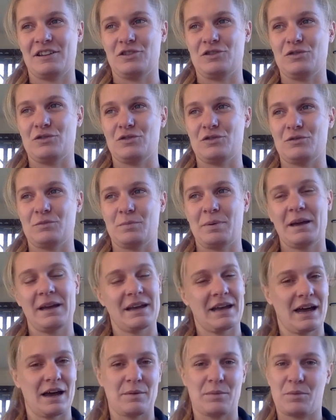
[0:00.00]
you
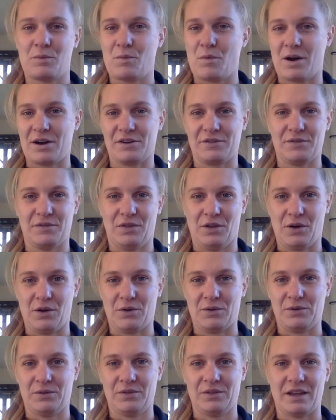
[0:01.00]
pick up one of
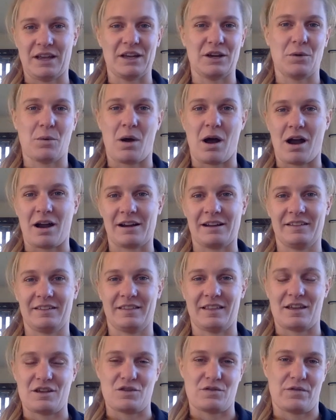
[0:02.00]
those inquiries
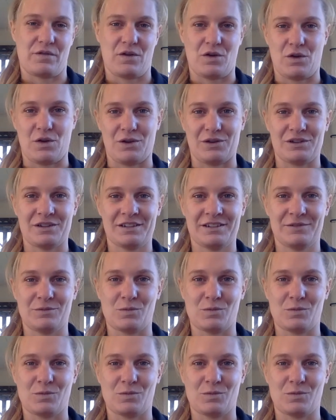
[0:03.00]
that you've heard